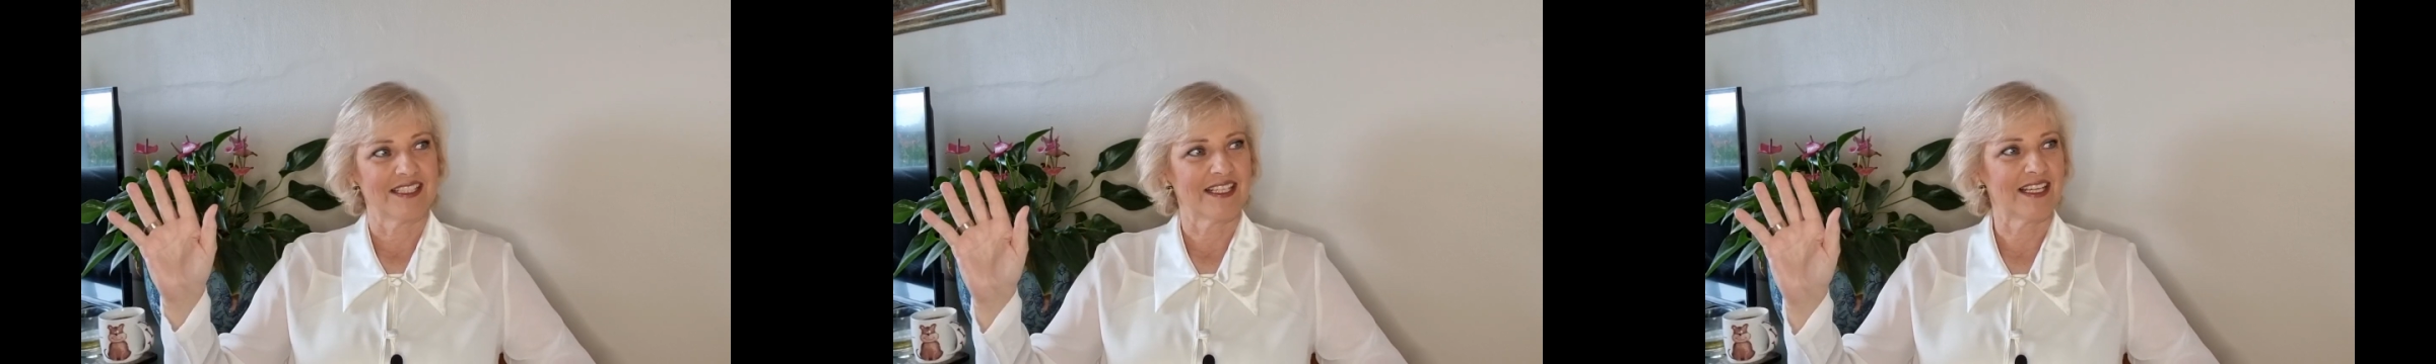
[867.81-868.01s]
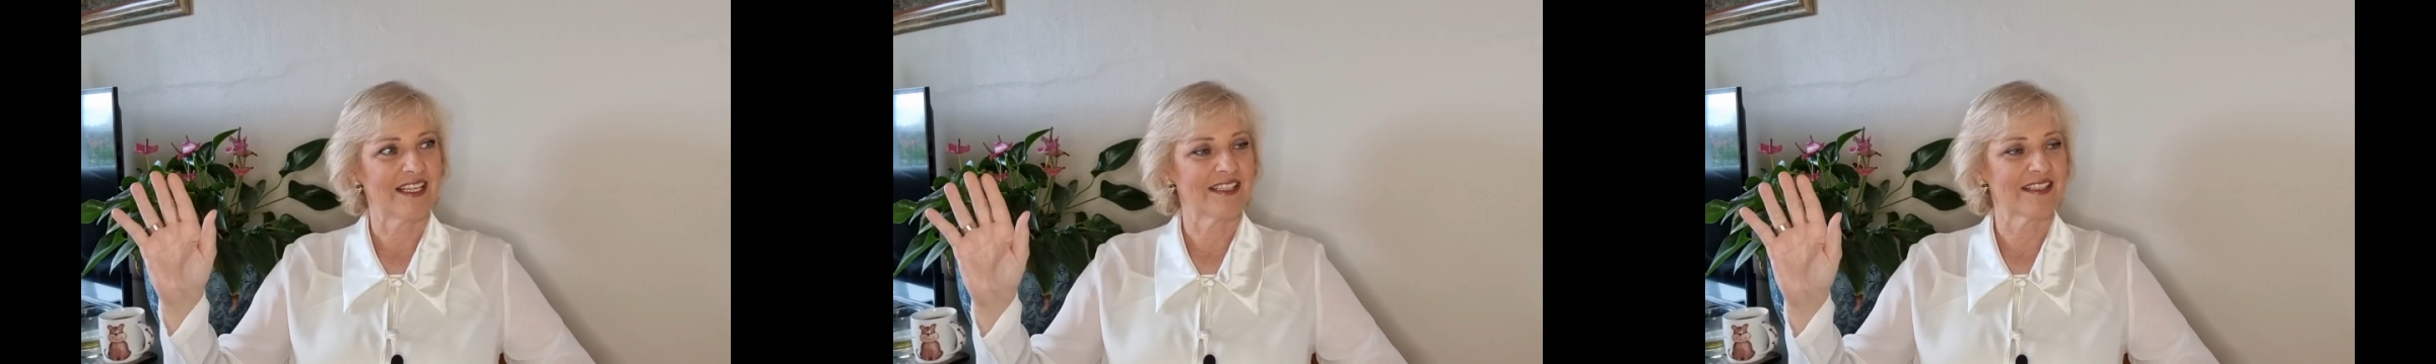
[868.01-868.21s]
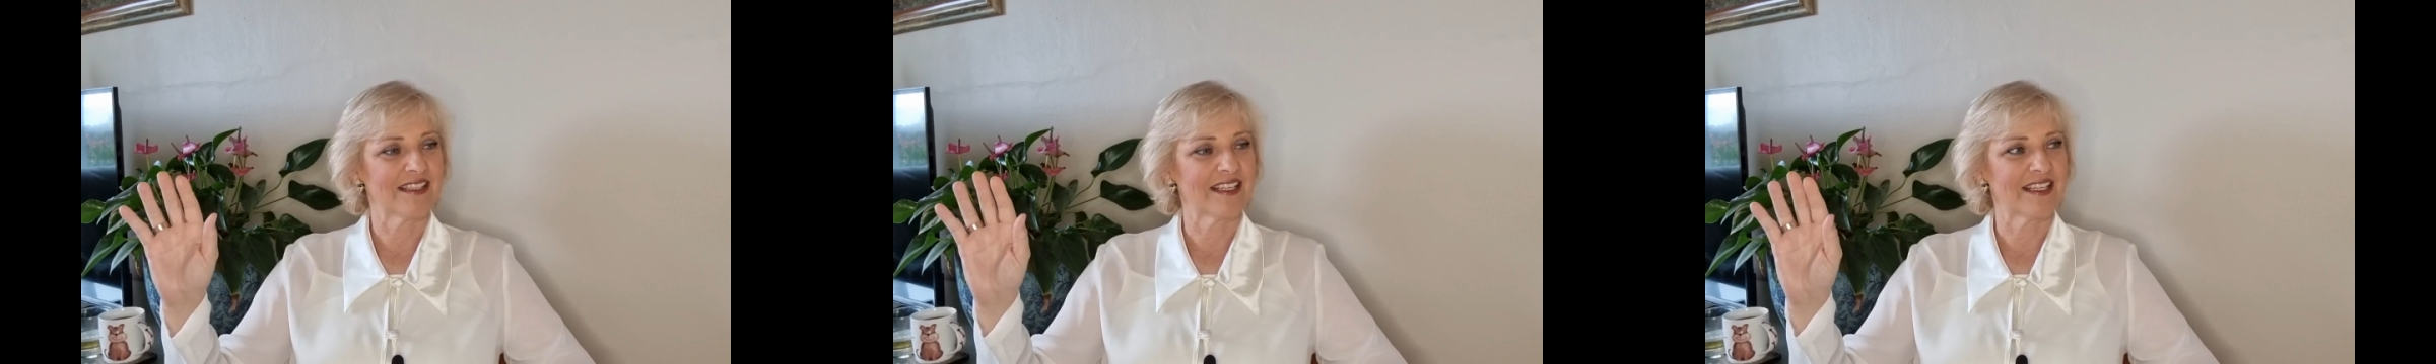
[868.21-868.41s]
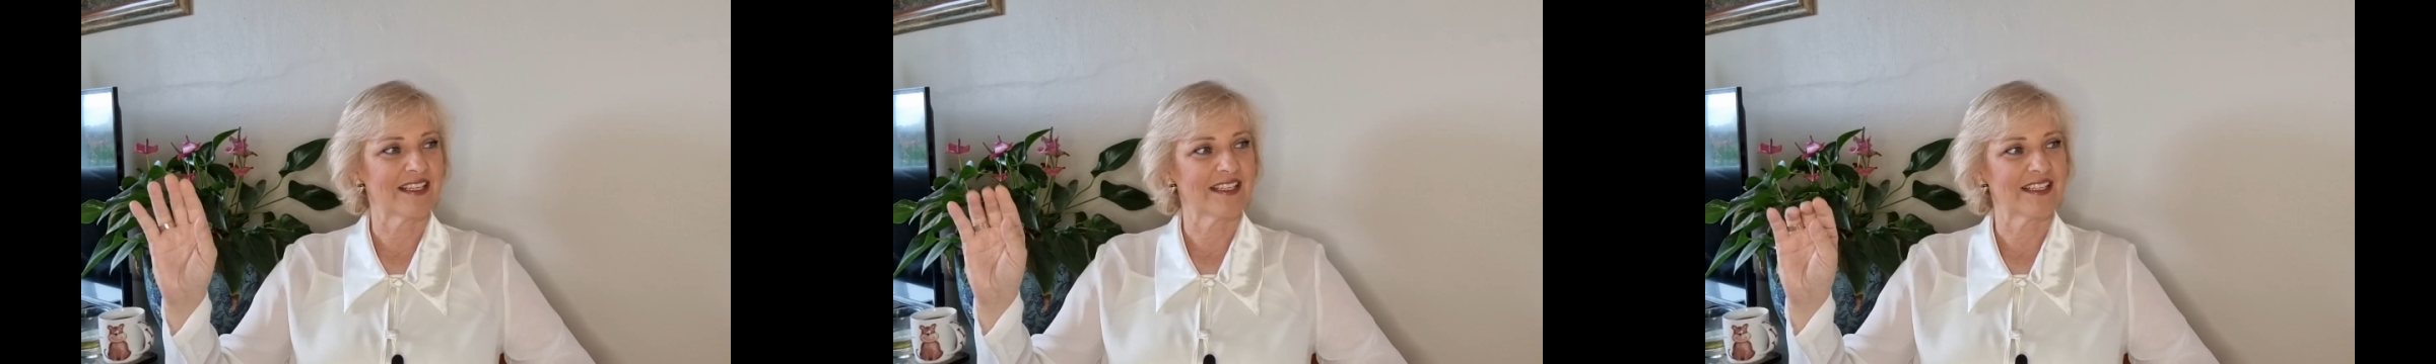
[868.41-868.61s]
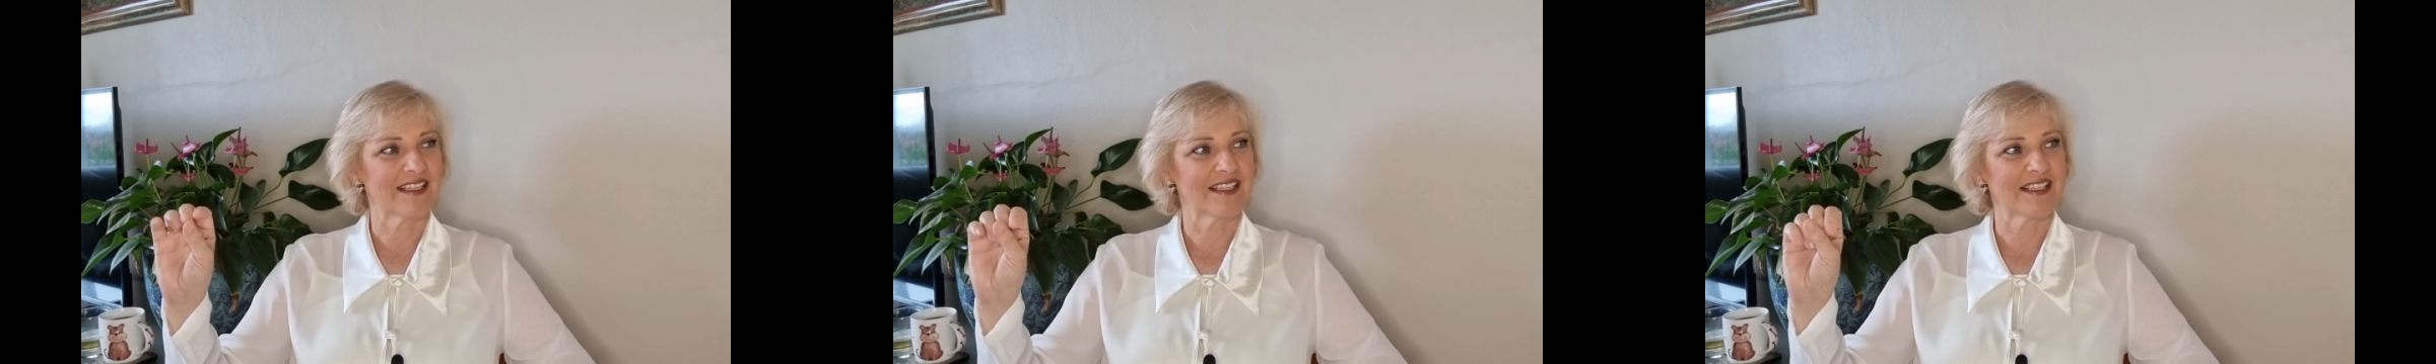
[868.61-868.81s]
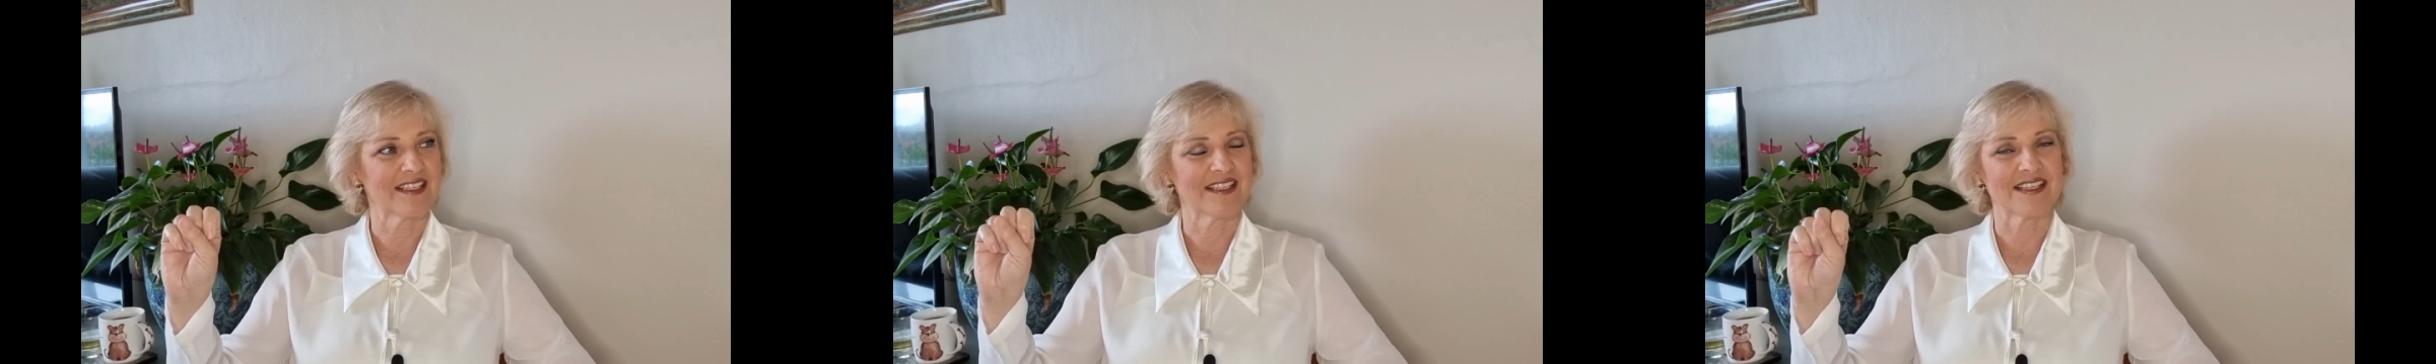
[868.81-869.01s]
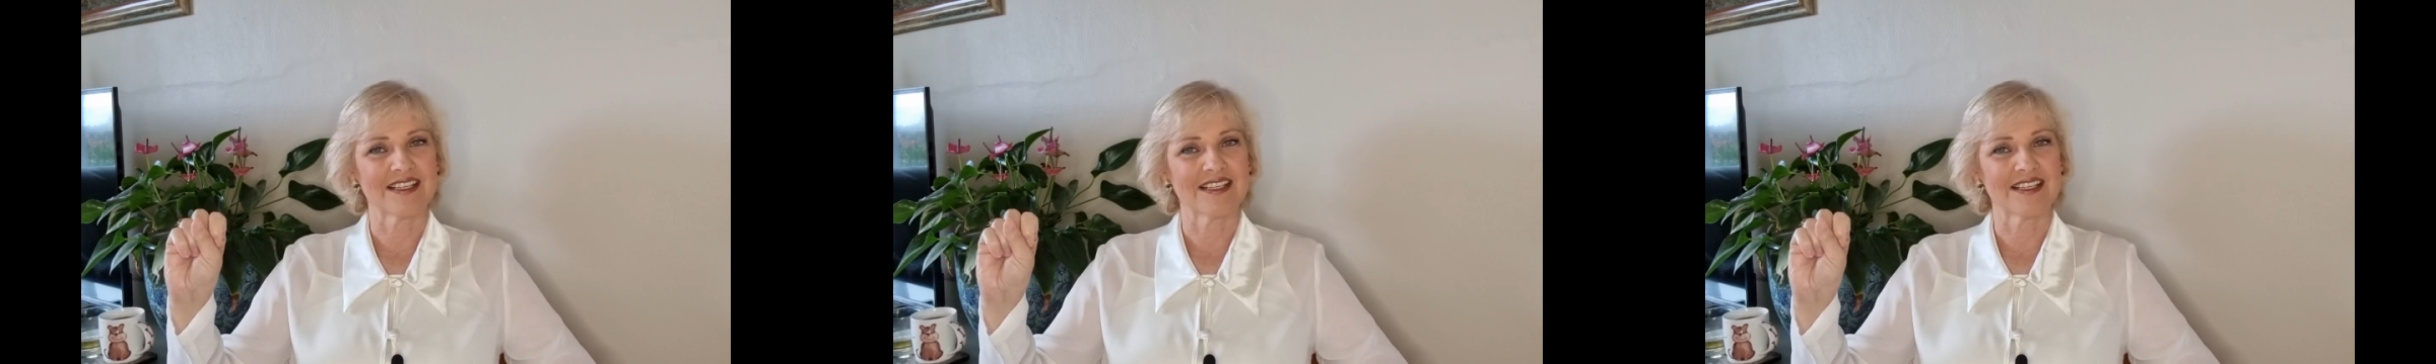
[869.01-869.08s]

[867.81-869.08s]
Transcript: And then